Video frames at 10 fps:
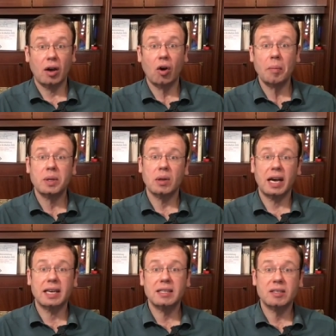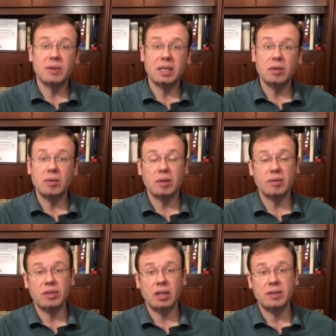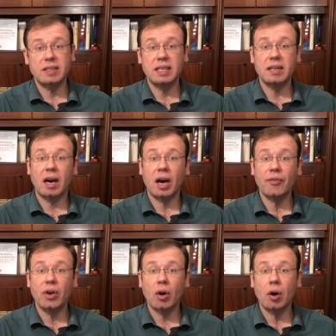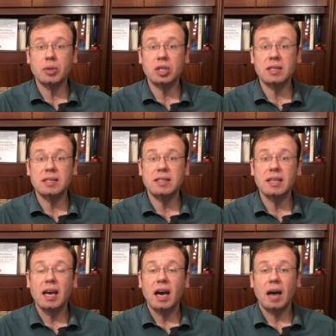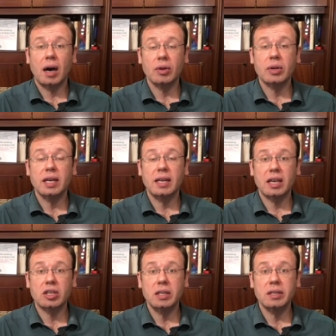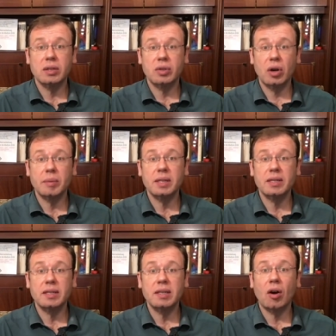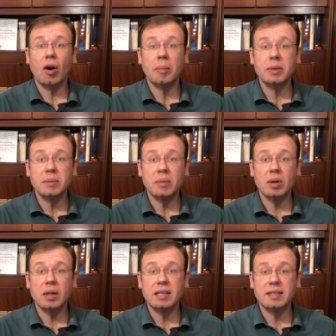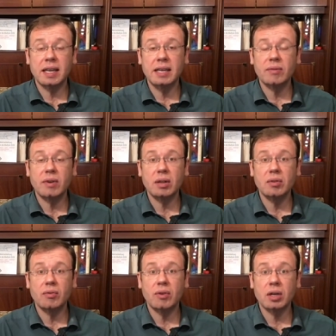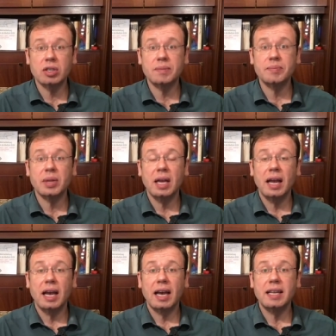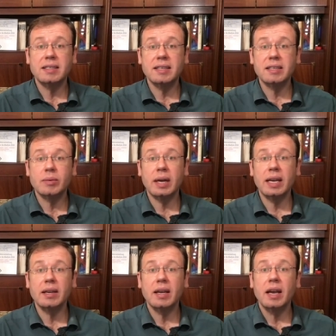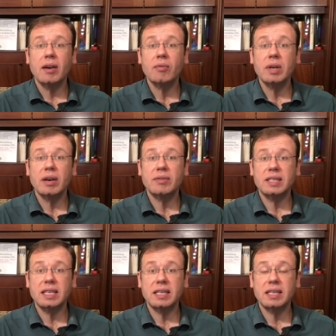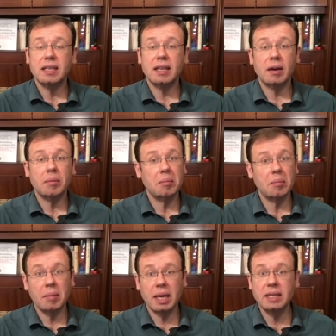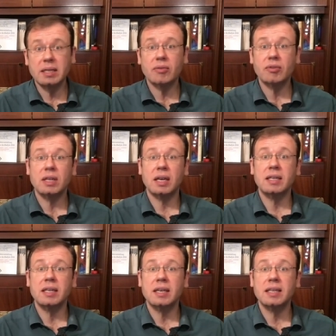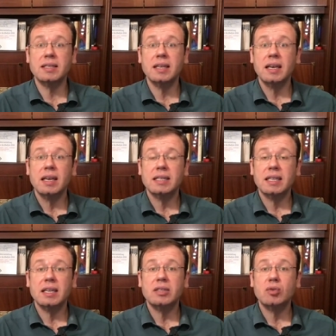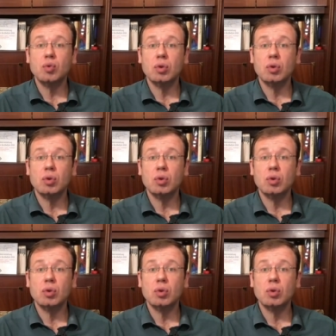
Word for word: hope you liked this video. You've now seen other options, how you can actually determine the optimal state value function. And this way we have seen that there are many different ideas that do